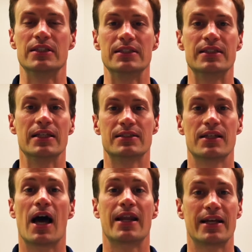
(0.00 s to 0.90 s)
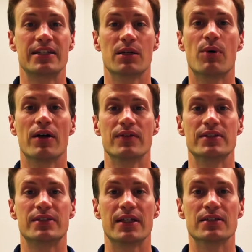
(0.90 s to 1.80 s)
these things and not acting upon
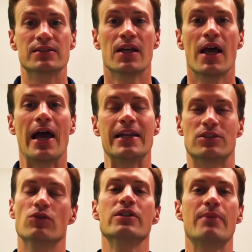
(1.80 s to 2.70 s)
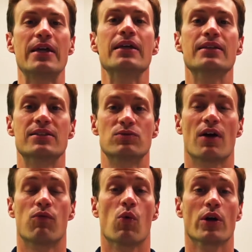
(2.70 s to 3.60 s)
these things. And it's only making this
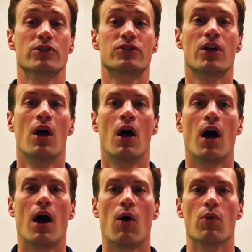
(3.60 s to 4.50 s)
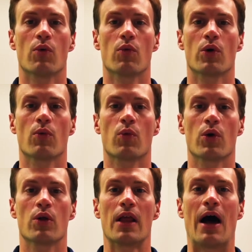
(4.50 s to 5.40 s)
stuff worse. Uh, we're, we're, we're
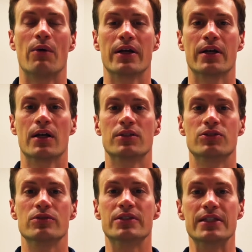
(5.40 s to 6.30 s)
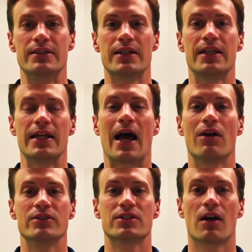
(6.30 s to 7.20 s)
allowing students to dictate
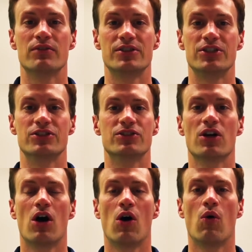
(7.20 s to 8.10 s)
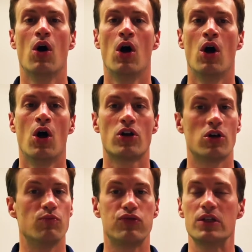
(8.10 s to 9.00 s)
how these conversations go
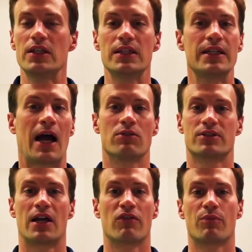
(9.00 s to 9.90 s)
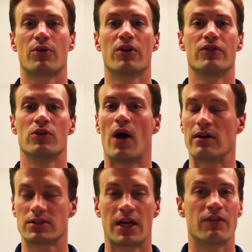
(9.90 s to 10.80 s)
completely outside of our purview,
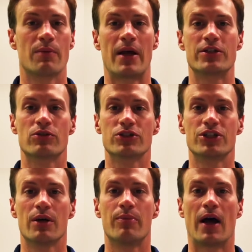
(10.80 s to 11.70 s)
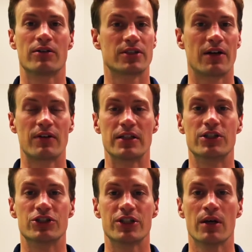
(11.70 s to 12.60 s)
outside of our mentorship, outside of our
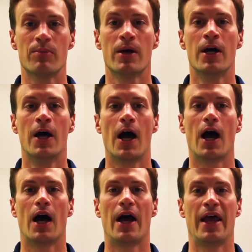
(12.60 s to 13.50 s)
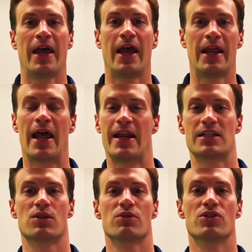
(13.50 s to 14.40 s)
leadership. Uh, and, and,
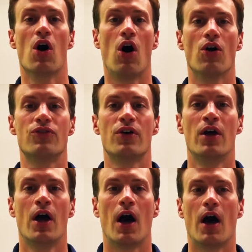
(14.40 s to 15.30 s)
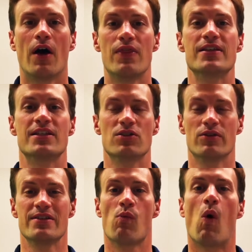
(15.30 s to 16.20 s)
as a result, uh, this is
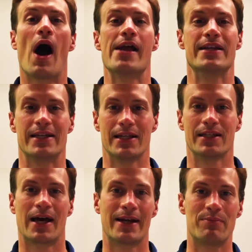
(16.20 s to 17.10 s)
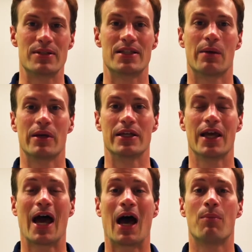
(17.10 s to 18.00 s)
only widening that epistemic
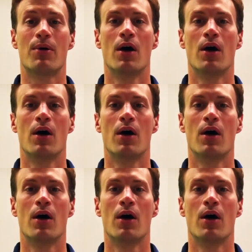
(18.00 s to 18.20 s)
gap